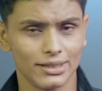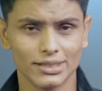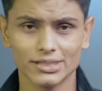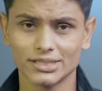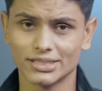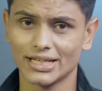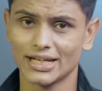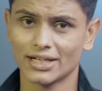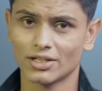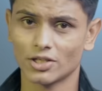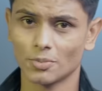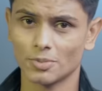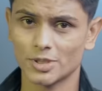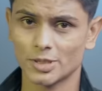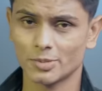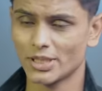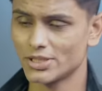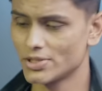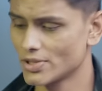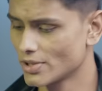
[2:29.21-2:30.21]
This tank top
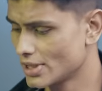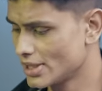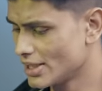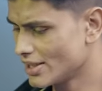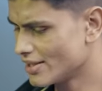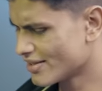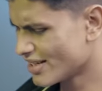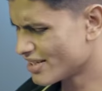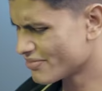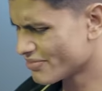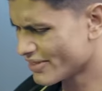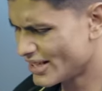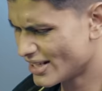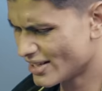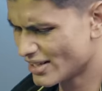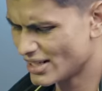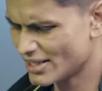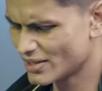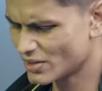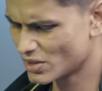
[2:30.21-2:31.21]
is by Jockey. I'll try
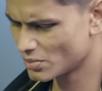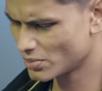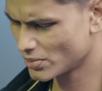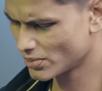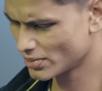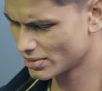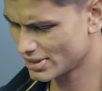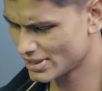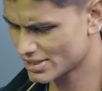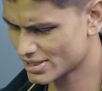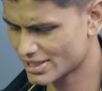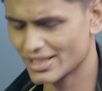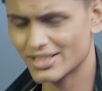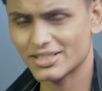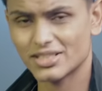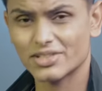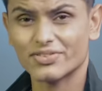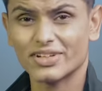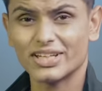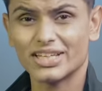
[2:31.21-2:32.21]
finding a link to both these
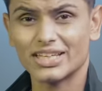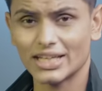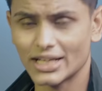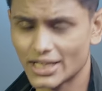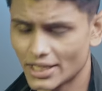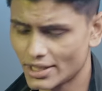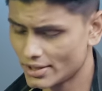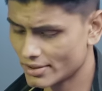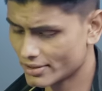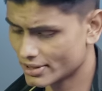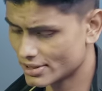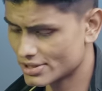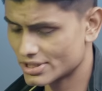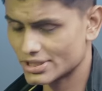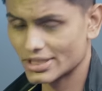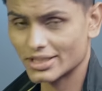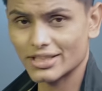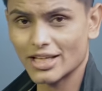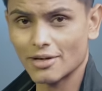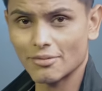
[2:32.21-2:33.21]
things. If I can, you can
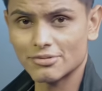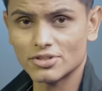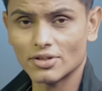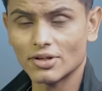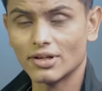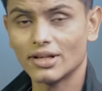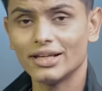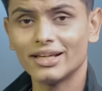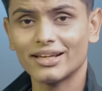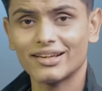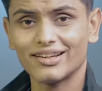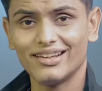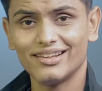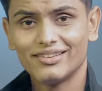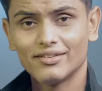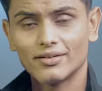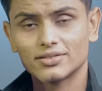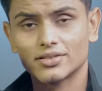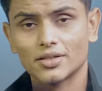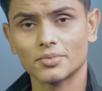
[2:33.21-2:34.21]
check the Amazon link
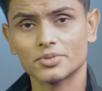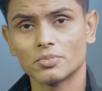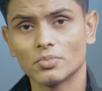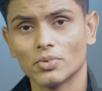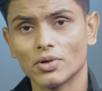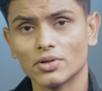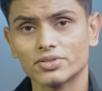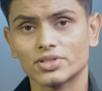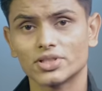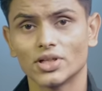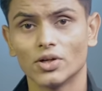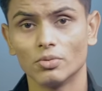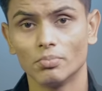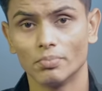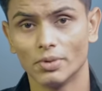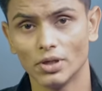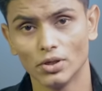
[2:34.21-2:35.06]
in the description box down